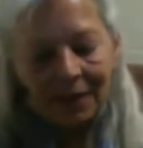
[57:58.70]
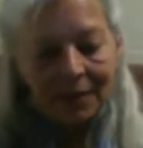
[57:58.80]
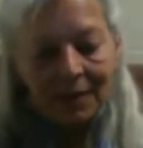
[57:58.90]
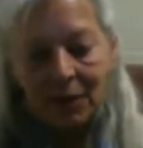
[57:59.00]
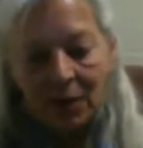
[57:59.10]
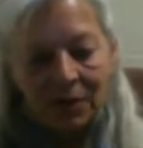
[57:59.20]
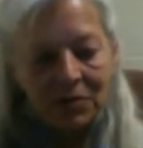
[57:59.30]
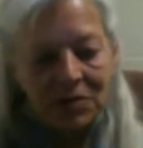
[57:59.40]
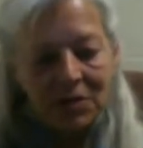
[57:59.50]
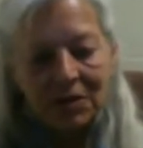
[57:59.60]

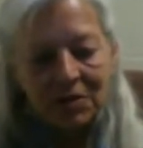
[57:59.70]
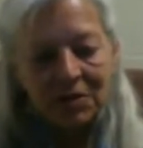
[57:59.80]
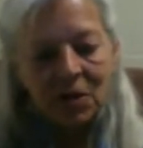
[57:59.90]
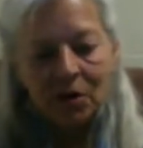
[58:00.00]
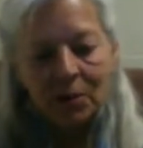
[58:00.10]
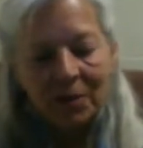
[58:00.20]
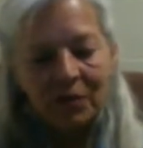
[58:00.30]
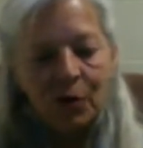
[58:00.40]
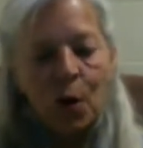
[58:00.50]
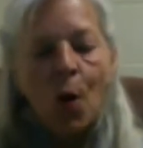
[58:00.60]
there's an
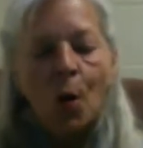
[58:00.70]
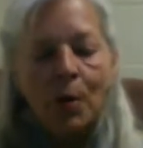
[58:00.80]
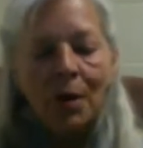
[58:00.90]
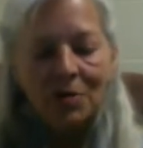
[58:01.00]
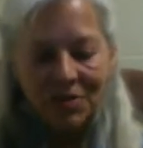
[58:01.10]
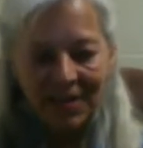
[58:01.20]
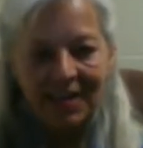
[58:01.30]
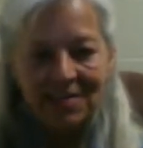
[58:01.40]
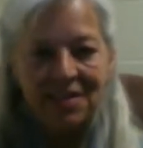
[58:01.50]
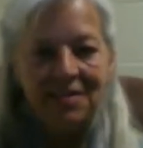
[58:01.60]
argument for your
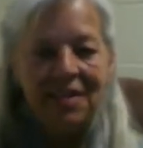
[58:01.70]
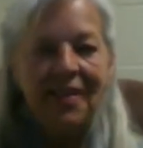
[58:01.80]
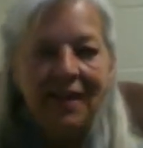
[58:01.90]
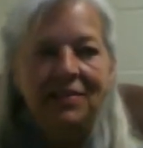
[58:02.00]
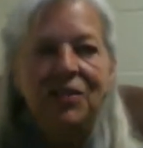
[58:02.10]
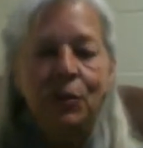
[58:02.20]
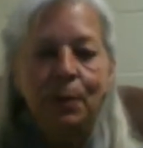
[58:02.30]
homeostasis, and that's your